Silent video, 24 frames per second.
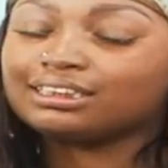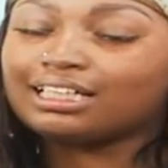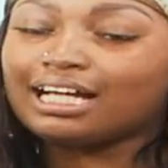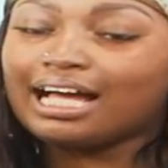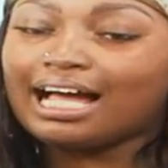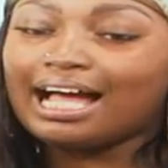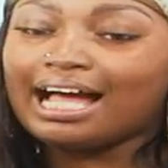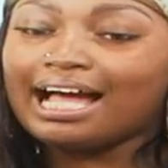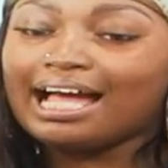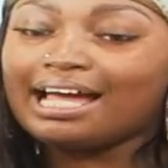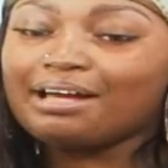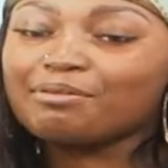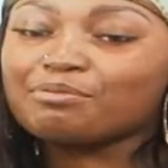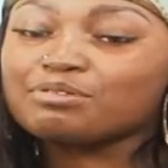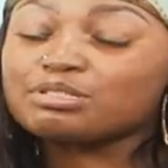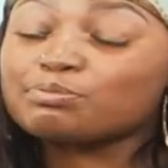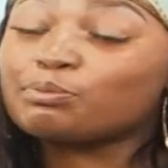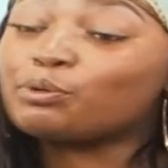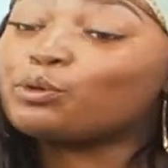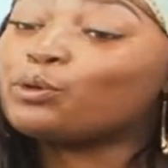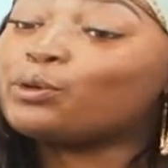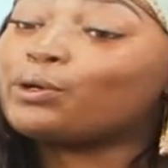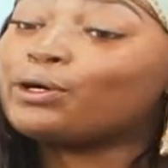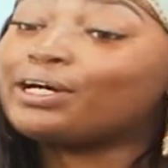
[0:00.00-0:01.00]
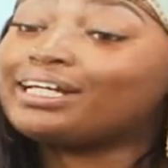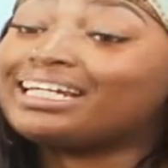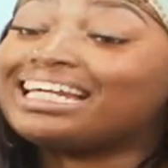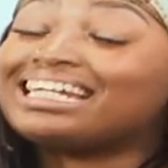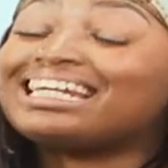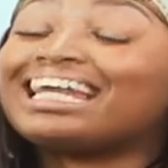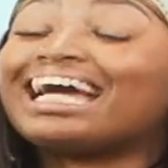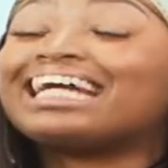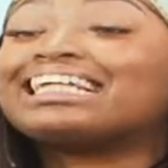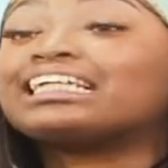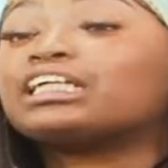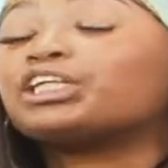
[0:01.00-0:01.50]
I was born
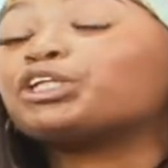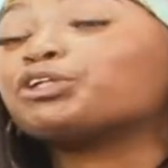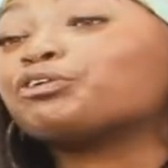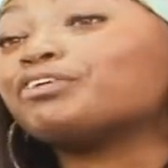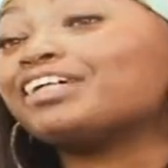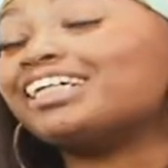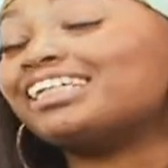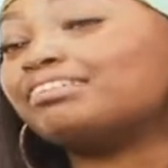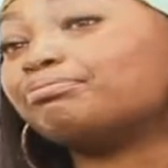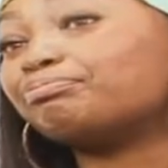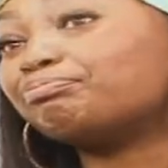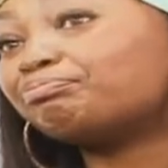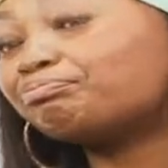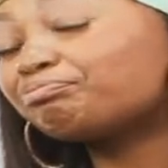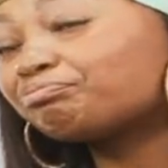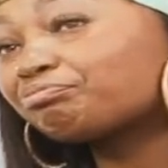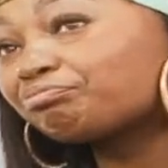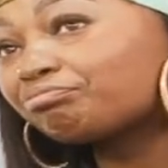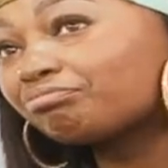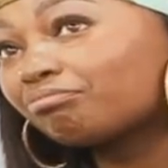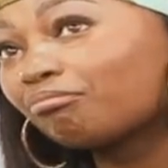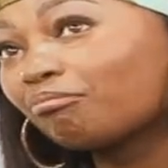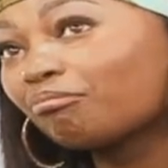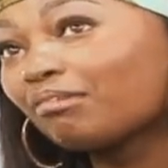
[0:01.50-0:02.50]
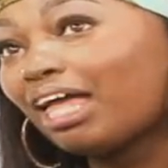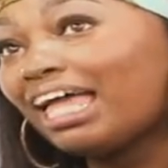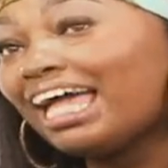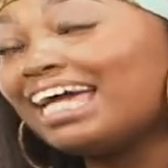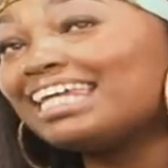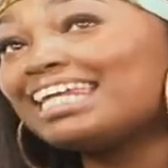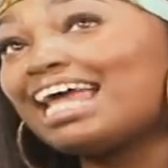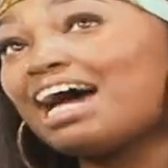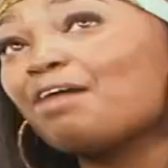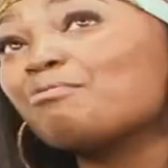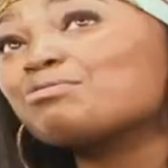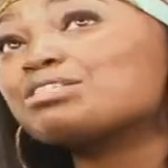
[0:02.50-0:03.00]
in '93.
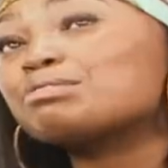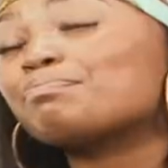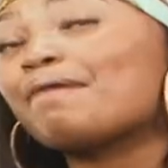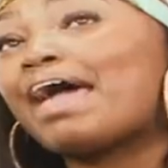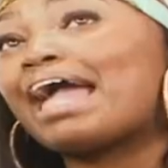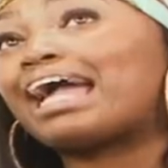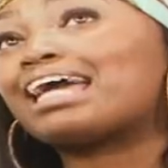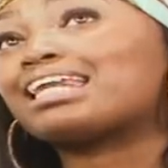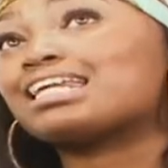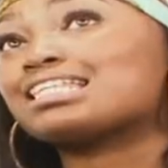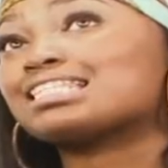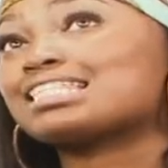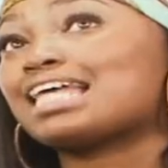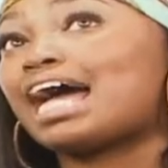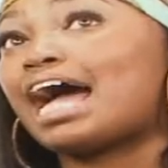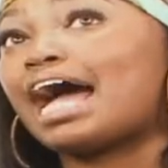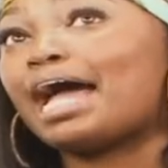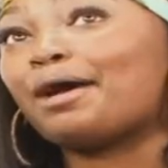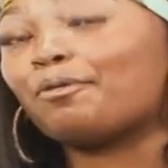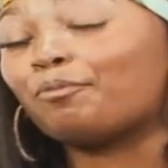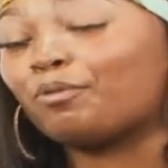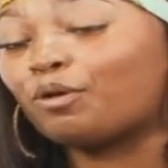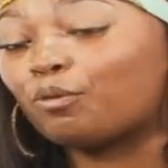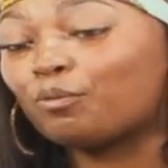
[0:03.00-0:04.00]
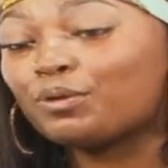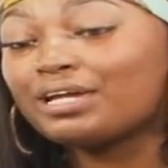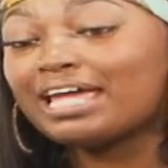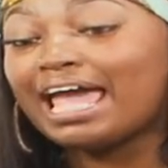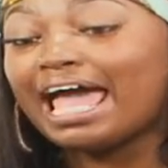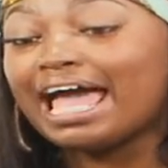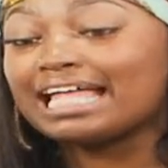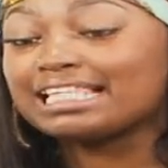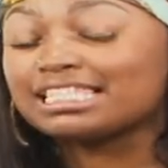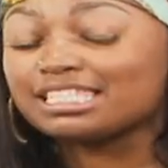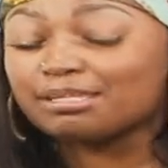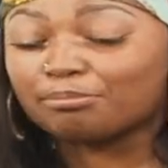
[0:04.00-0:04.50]
And that was back in the time where we
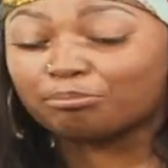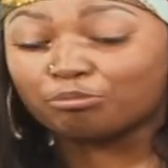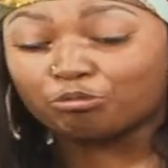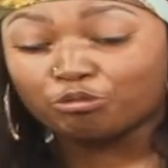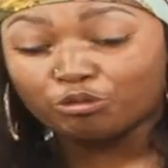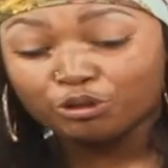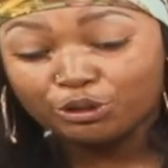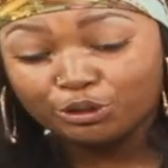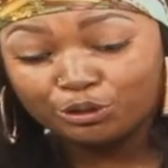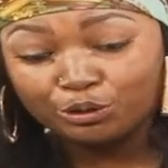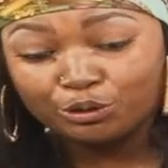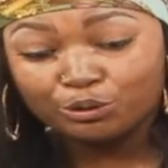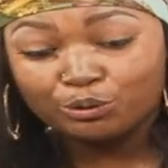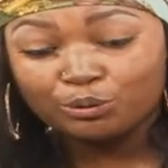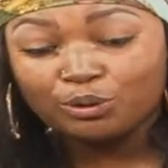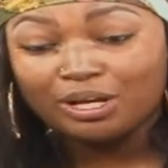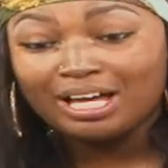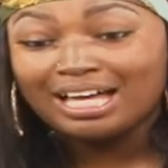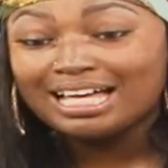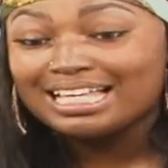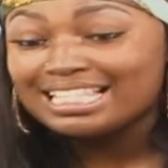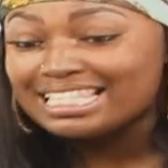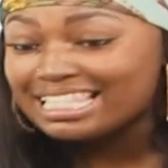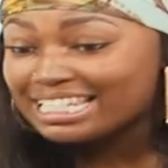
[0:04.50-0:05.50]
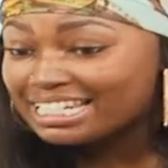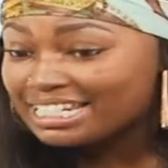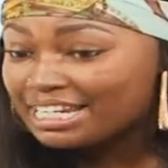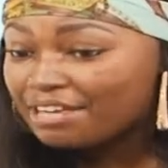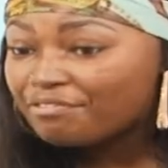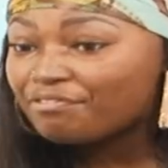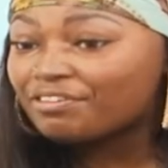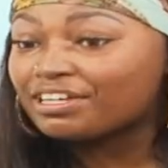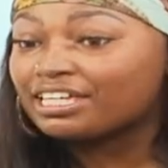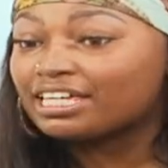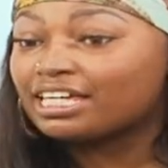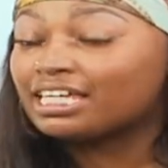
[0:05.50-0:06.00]
had some real
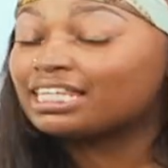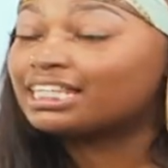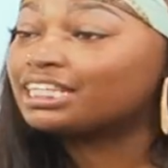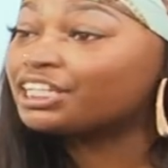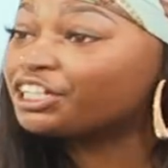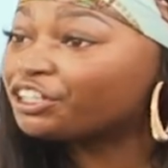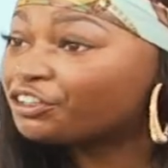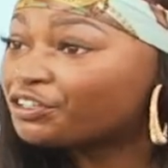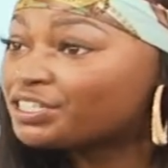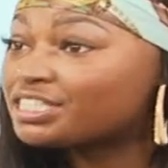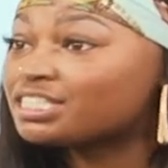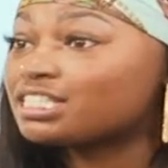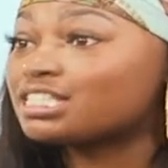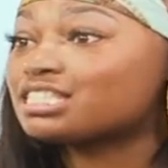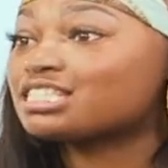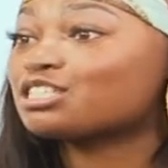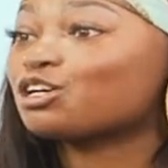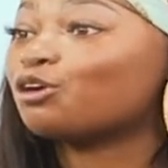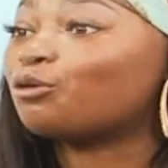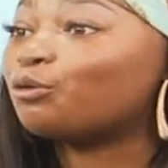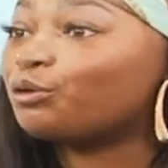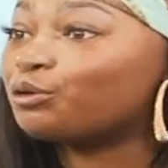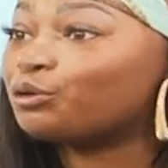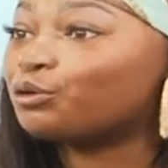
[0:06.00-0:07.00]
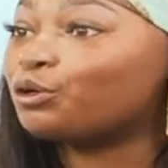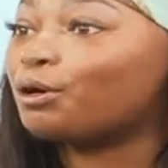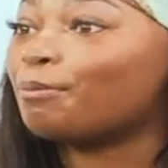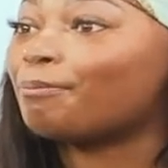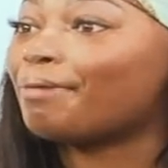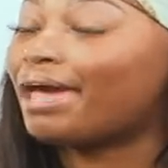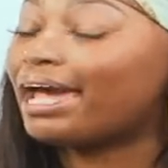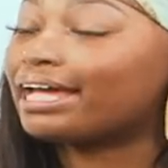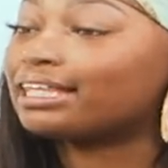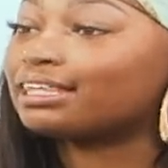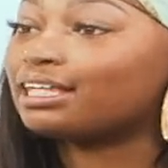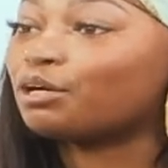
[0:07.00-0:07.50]
significant lyricists going
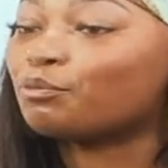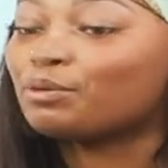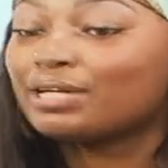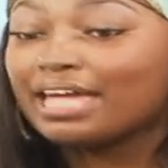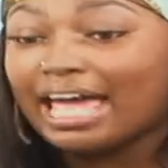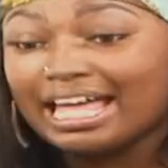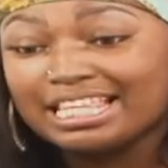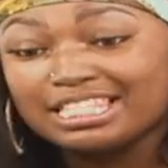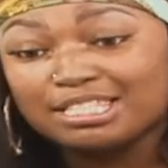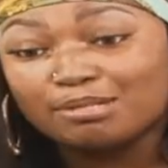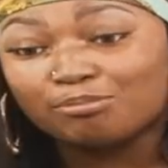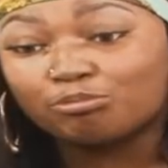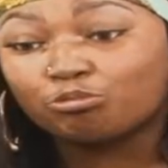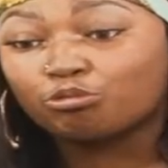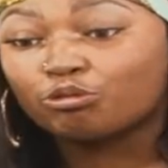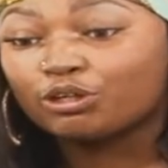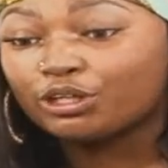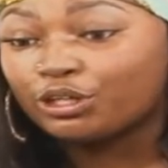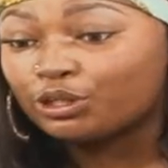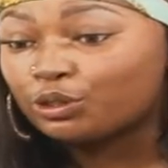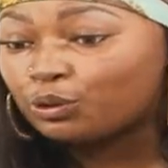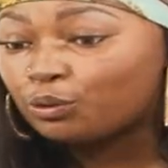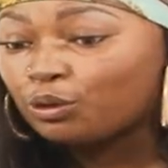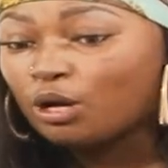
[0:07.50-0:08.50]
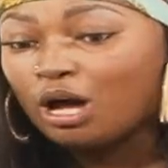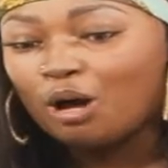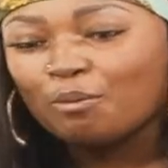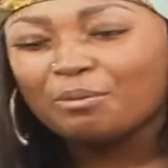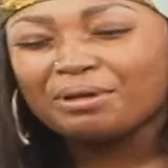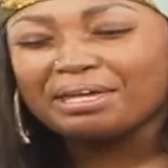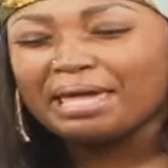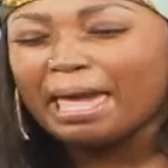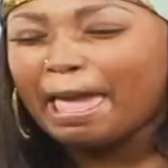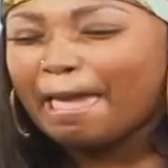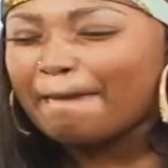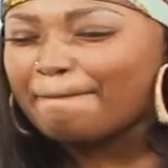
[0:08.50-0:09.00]
on back then. We had
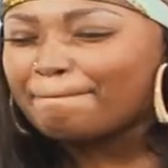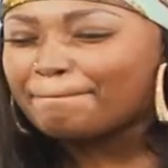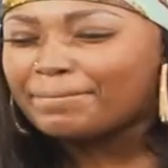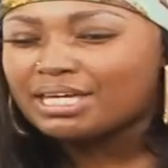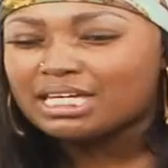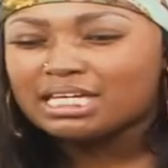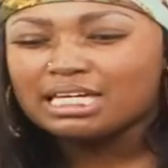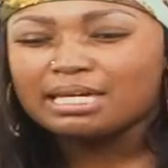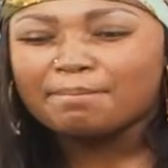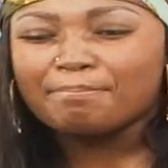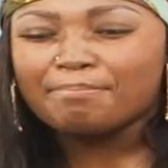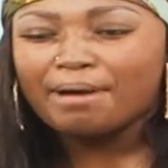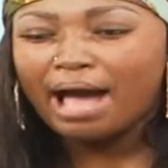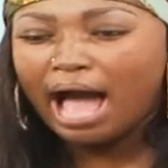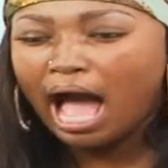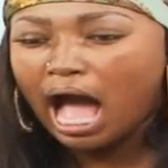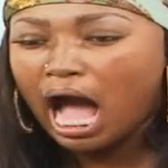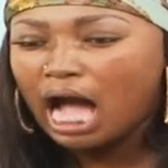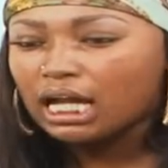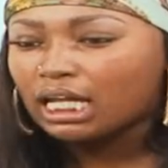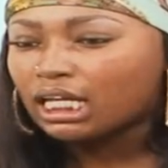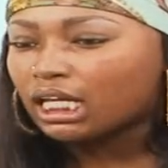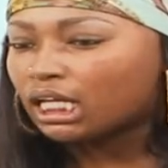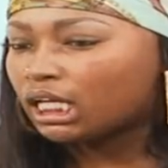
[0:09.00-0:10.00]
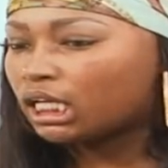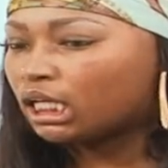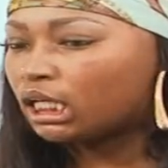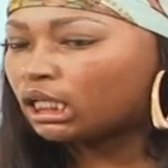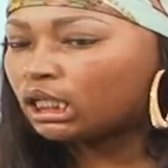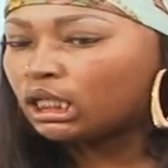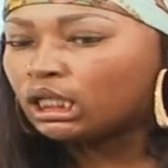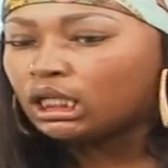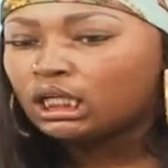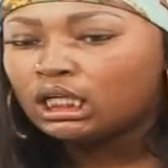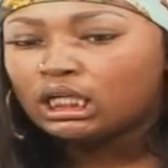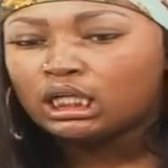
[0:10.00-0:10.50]
Biggie, Pac, and,
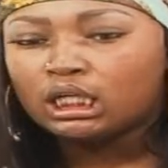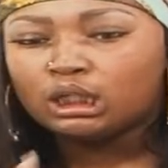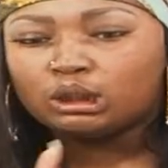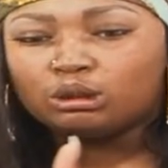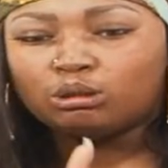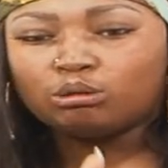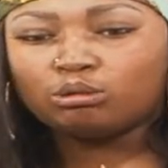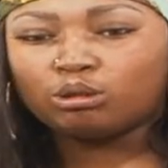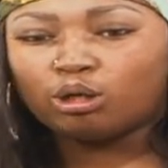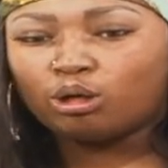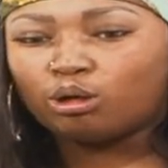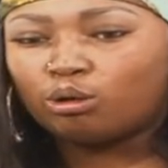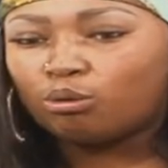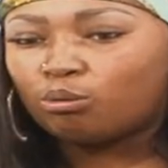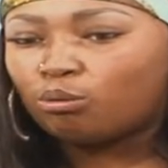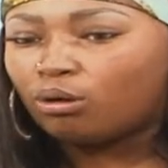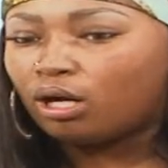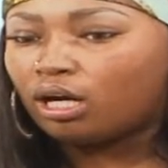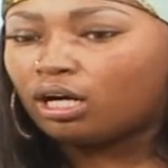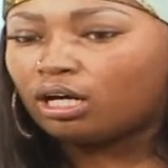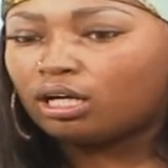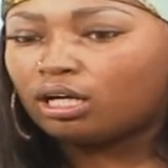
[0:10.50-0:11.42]
you know,